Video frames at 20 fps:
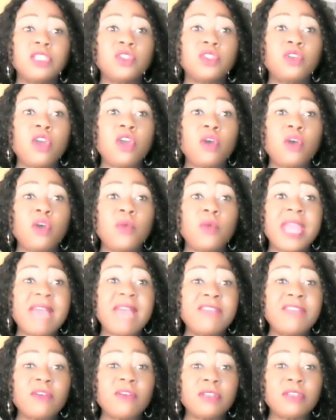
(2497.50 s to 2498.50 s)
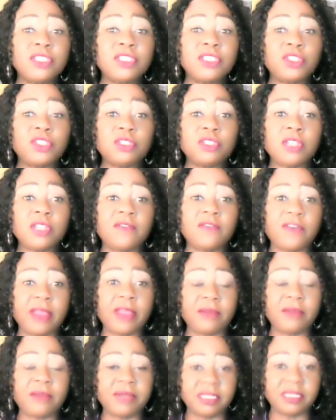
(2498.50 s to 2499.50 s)
we have a constitution for
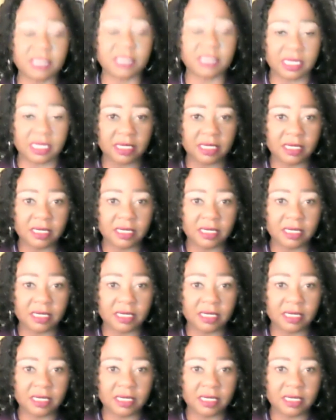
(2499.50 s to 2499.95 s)
a reason.